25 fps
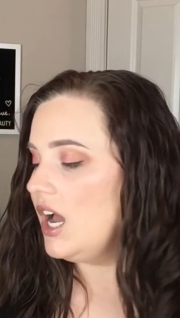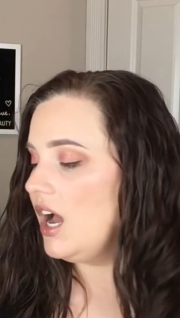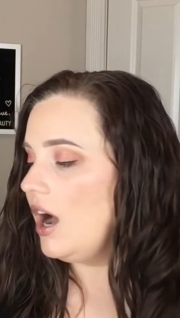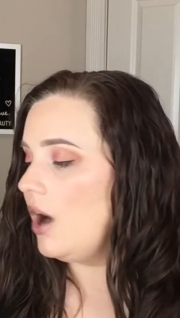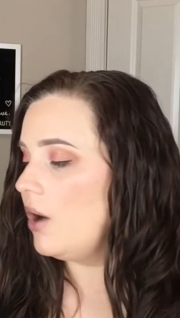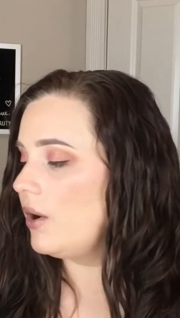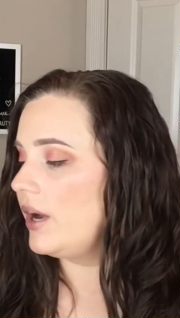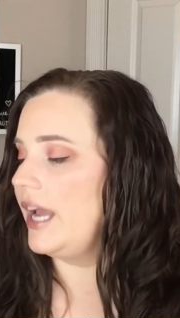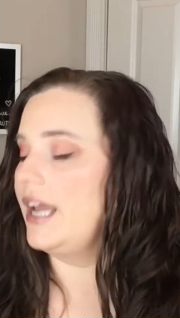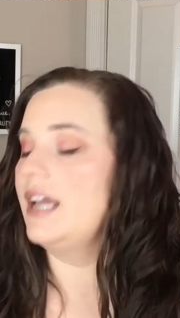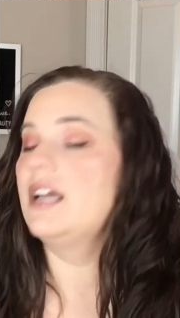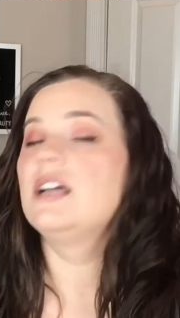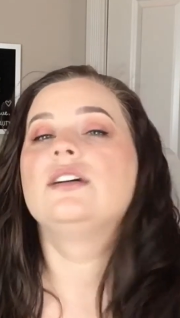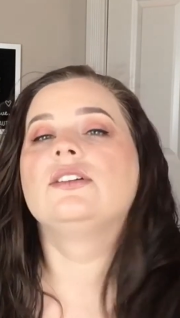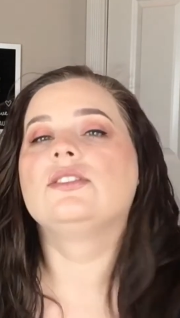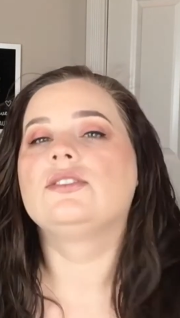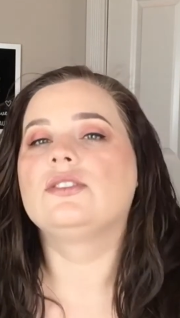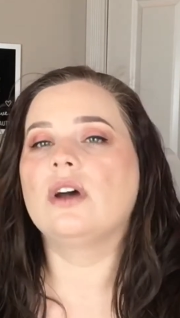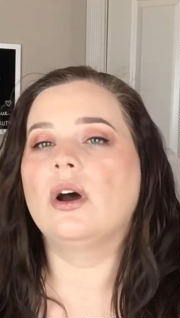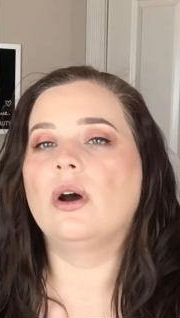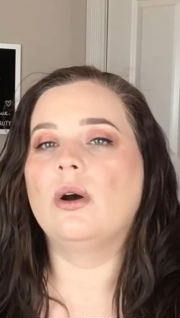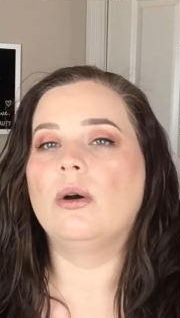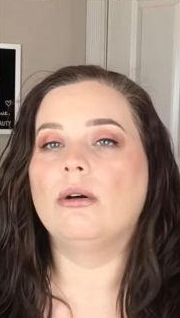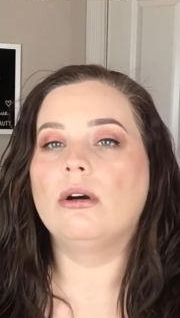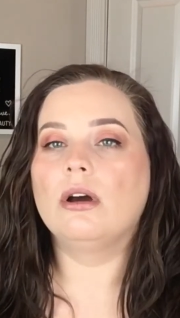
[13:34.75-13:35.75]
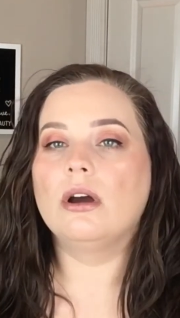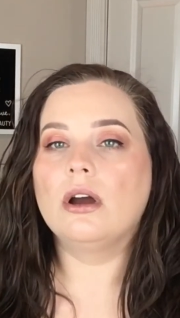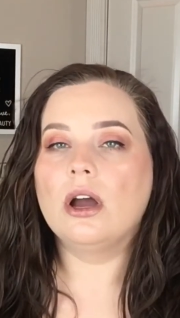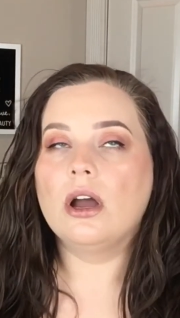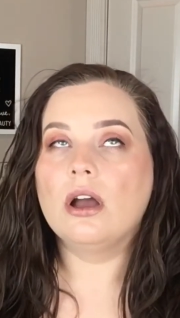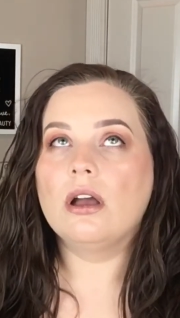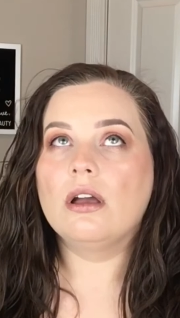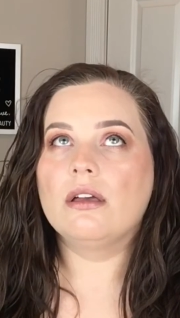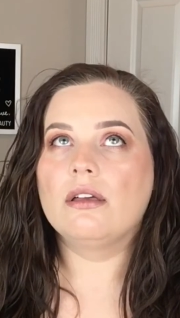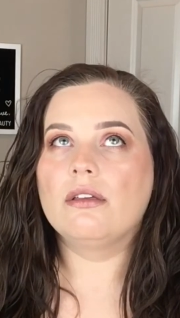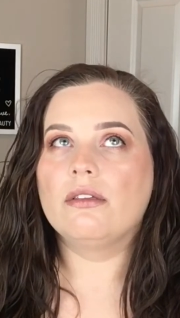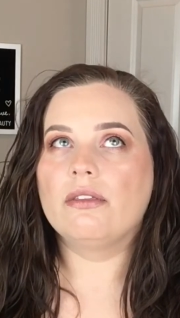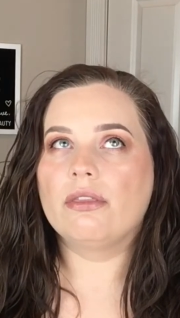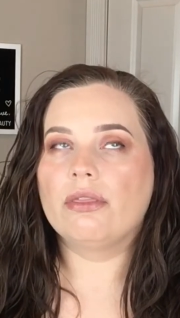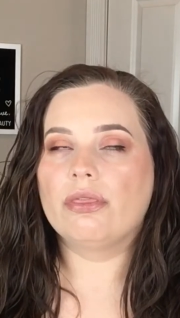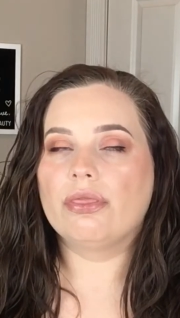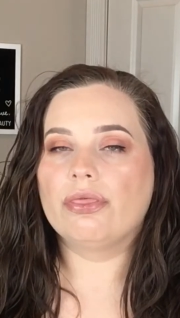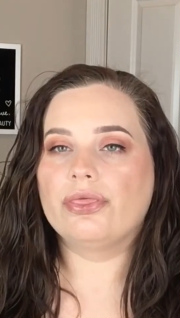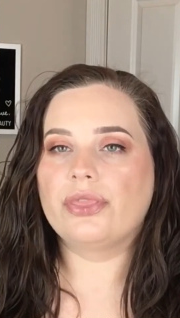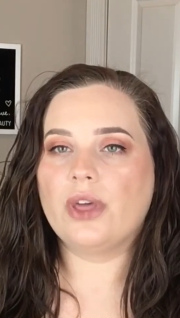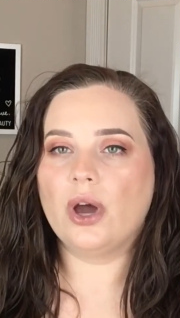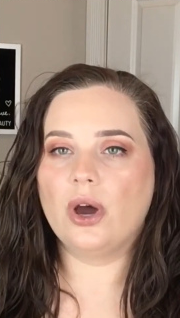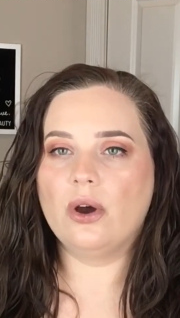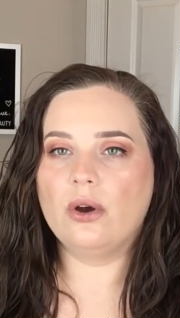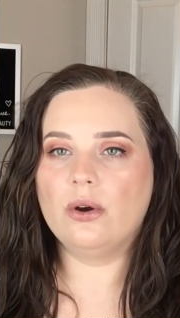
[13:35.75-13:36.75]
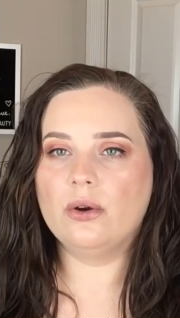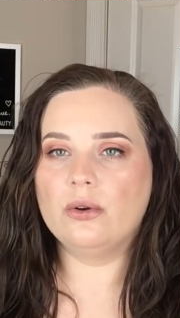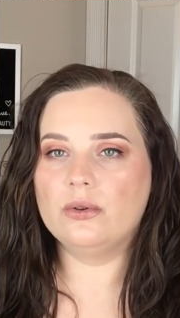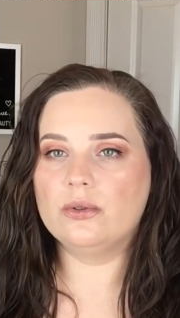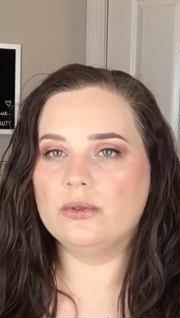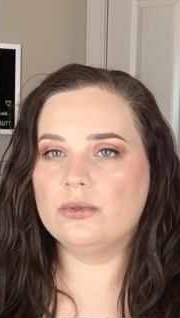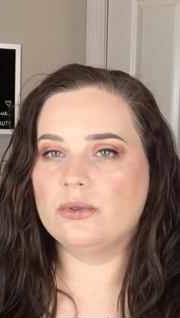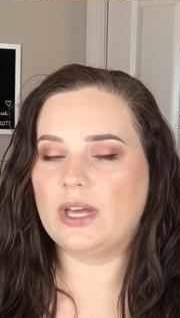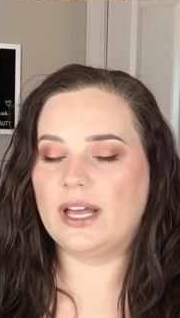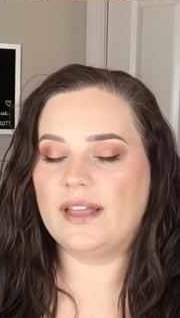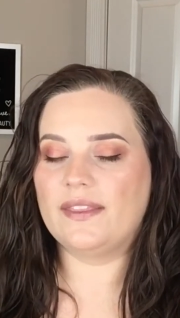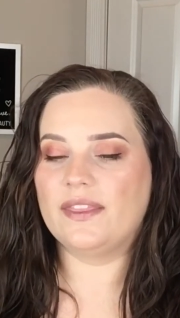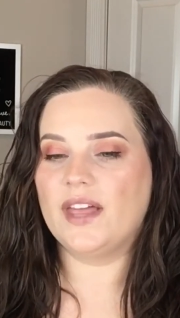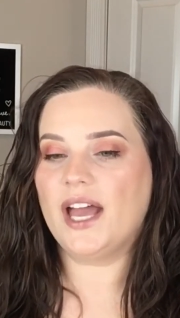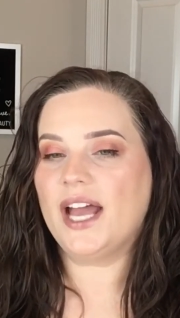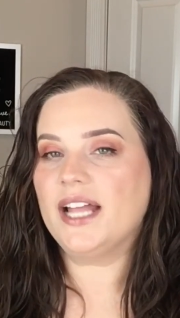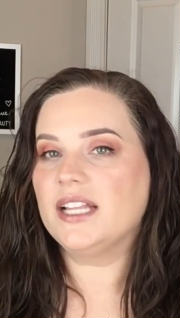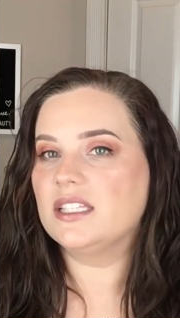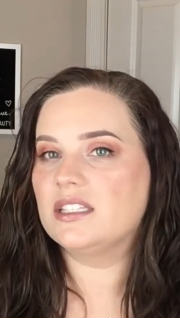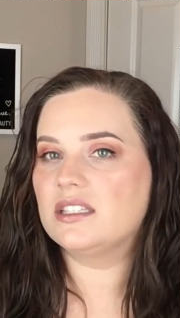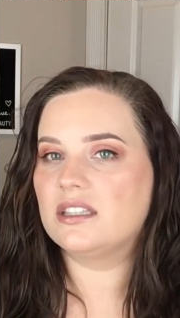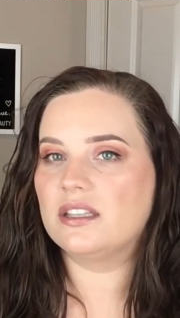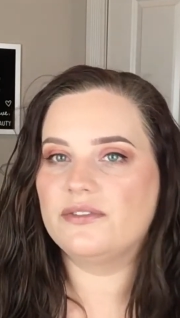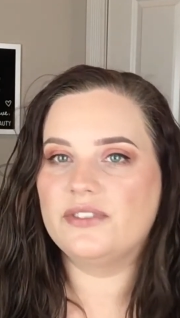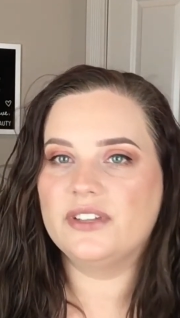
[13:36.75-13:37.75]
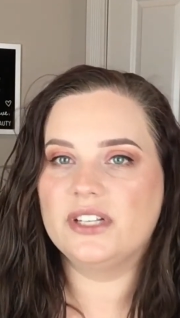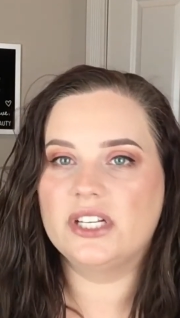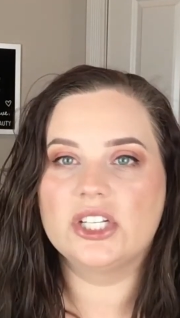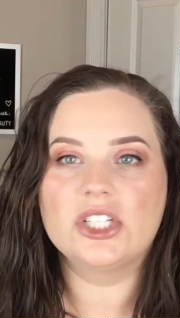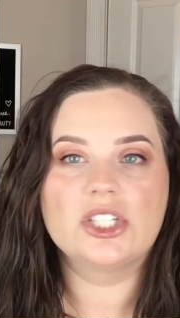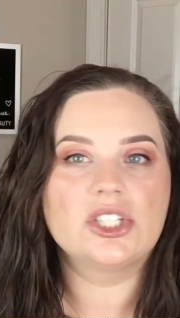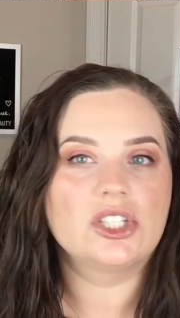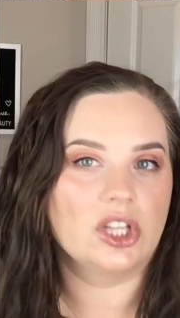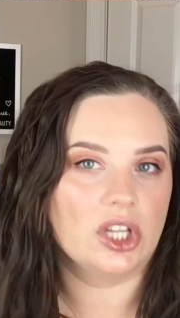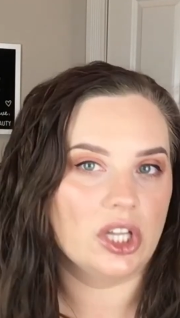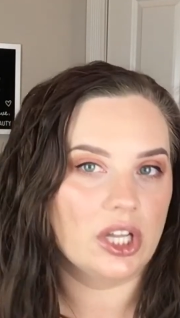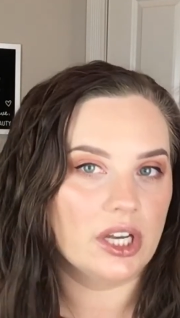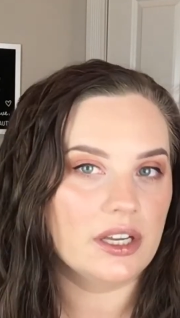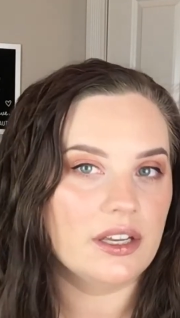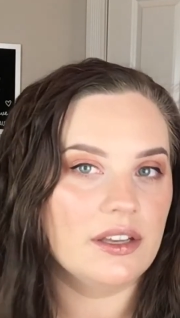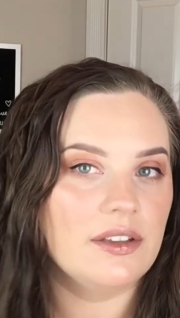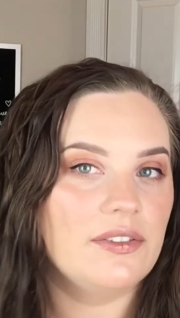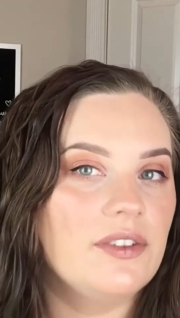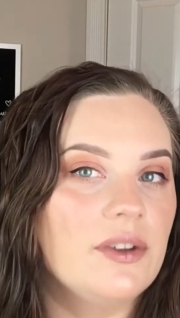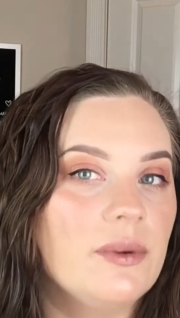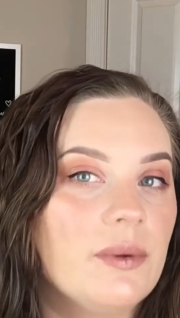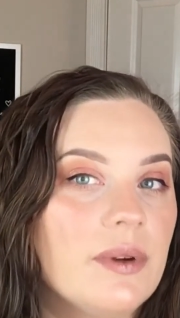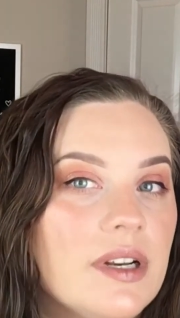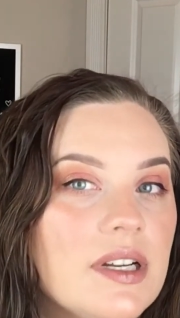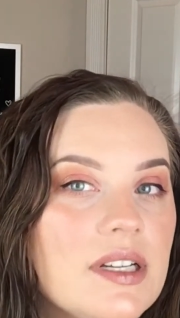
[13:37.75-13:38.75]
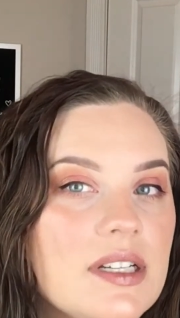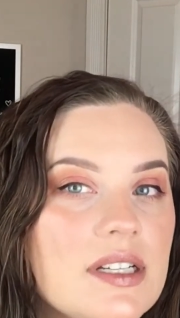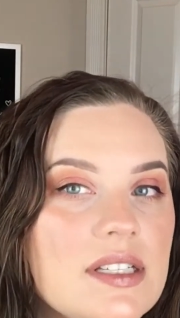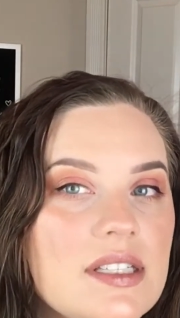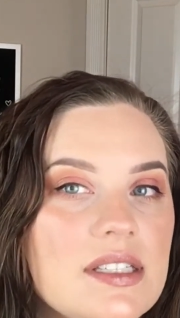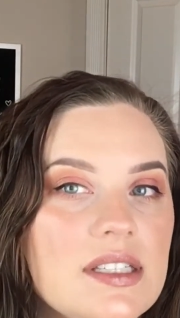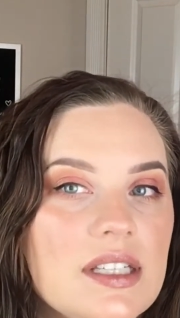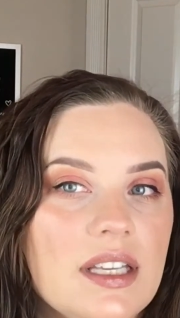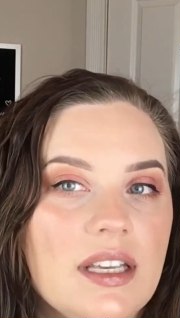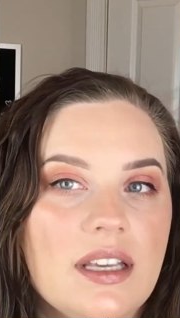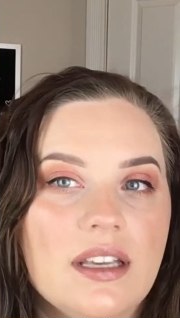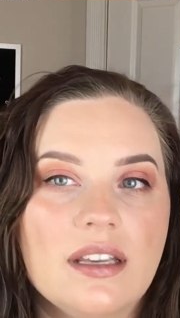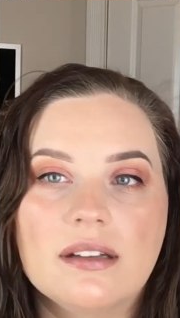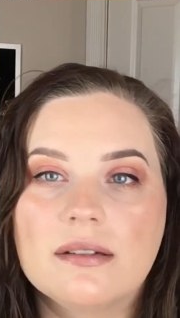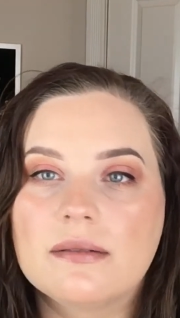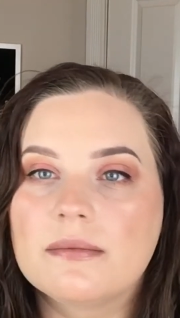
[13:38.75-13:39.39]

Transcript: Okay, so that's the finished look if you wanted to see.